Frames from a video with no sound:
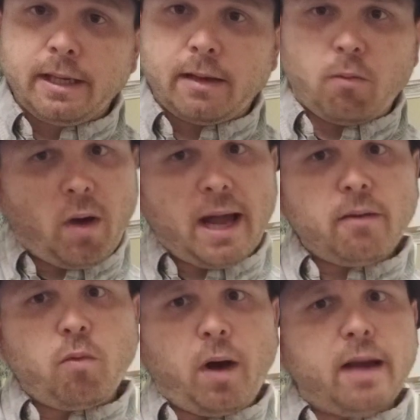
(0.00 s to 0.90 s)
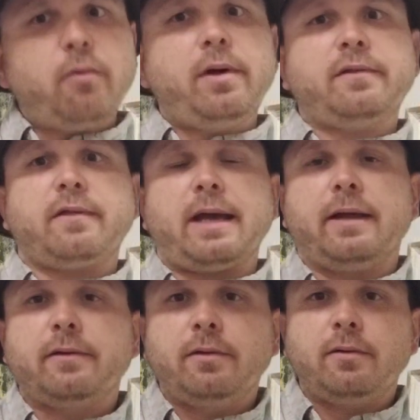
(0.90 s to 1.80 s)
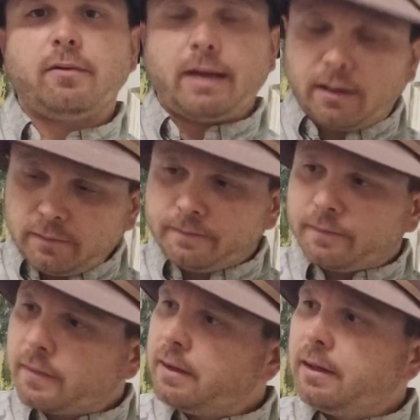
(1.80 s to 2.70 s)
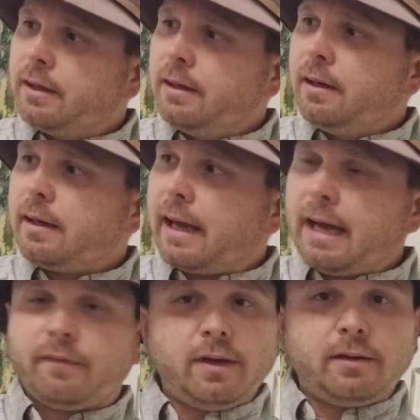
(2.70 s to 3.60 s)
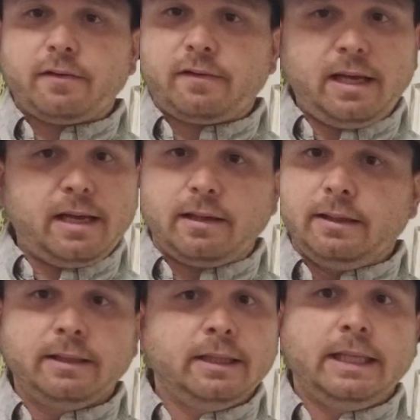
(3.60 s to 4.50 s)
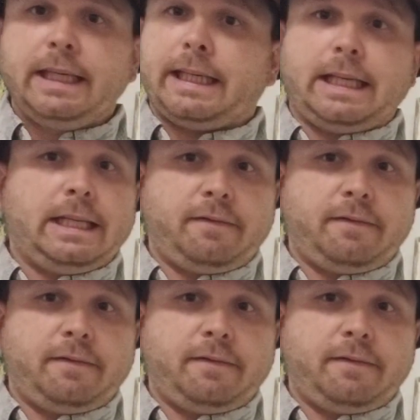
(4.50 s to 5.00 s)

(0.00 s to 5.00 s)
And why was that? Well, you have to understand, in the